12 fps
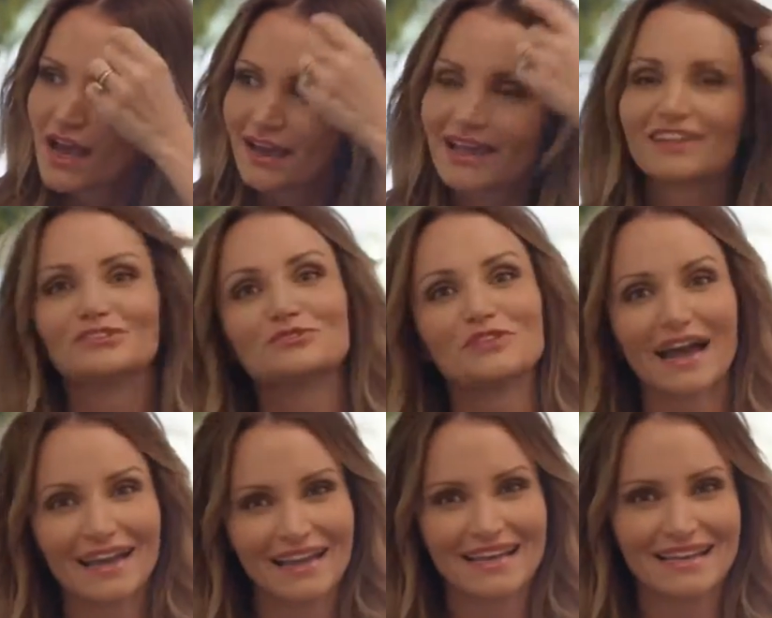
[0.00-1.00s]
Again,
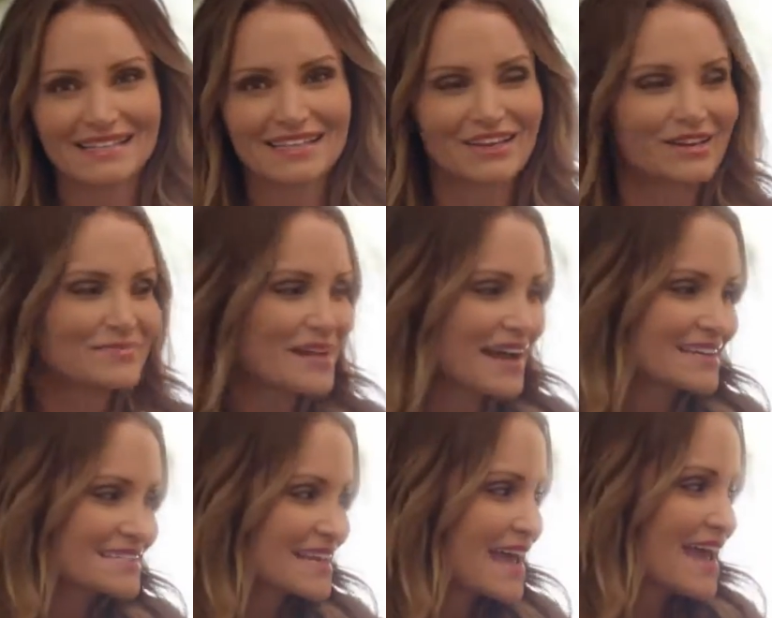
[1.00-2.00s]
Unite has a good
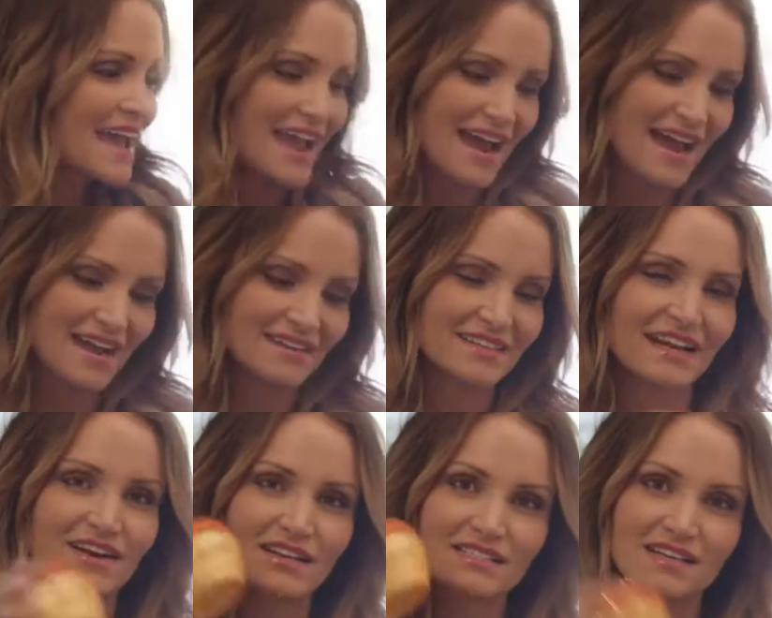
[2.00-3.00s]
mask, and
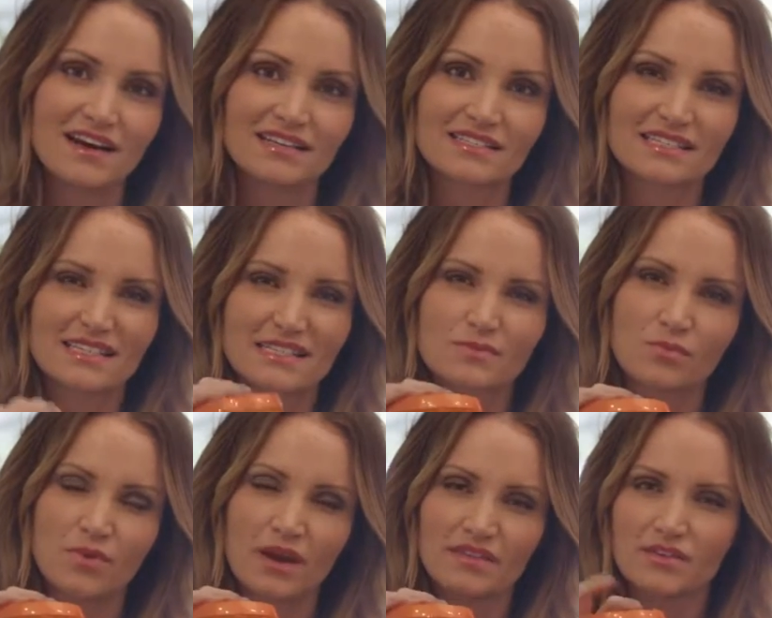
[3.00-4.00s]

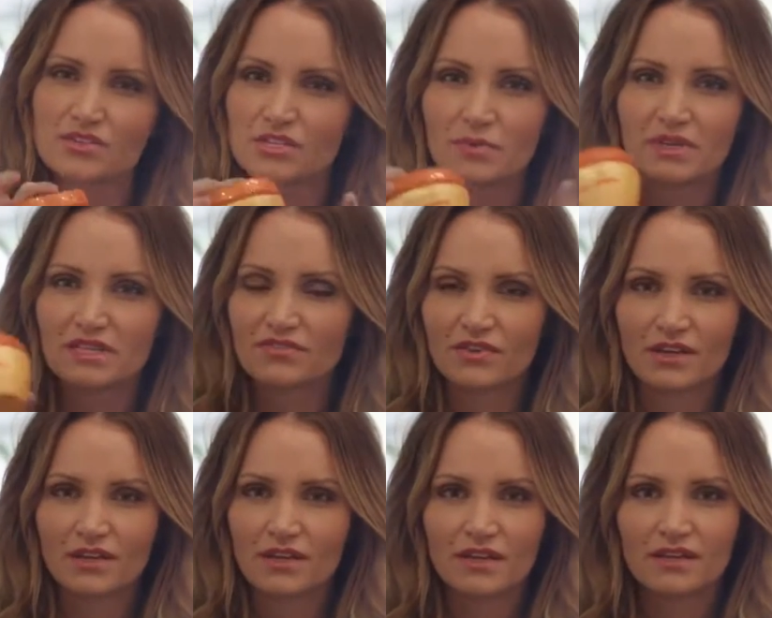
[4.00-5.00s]
Kerastase, there's so many different